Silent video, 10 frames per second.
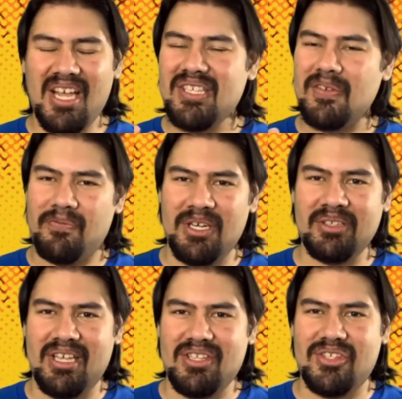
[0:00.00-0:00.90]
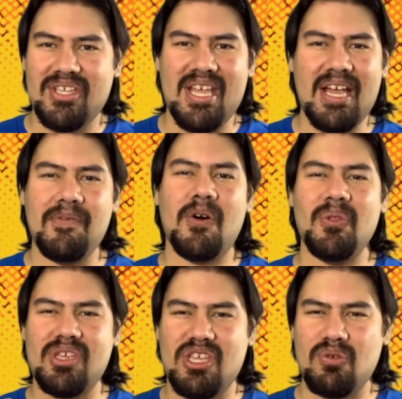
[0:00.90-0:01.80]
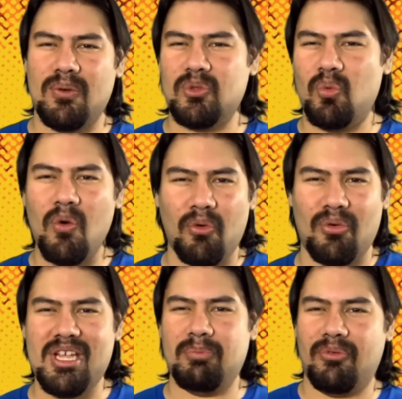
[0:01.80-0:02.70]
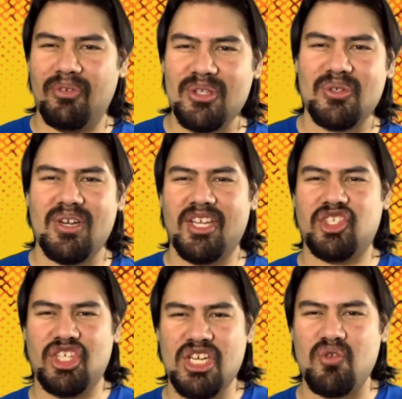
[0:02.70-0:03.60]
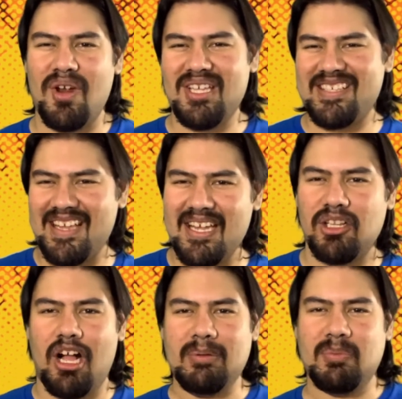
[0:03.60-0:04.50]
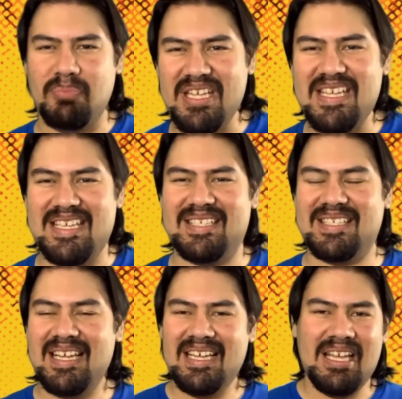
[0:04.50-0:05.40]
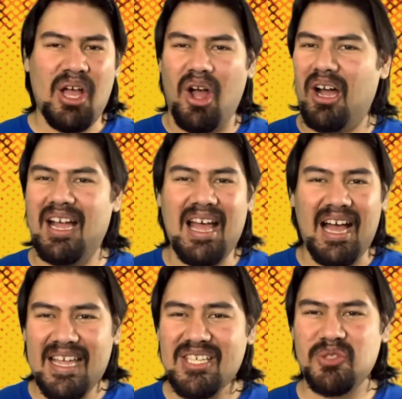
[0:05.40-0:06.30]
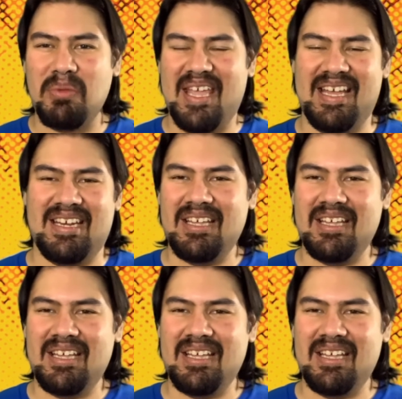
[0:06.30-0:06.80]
the villains, you have all the heroes. Wolverine, Professor X, Jean Grey, Cyclops, Beast, Iceman,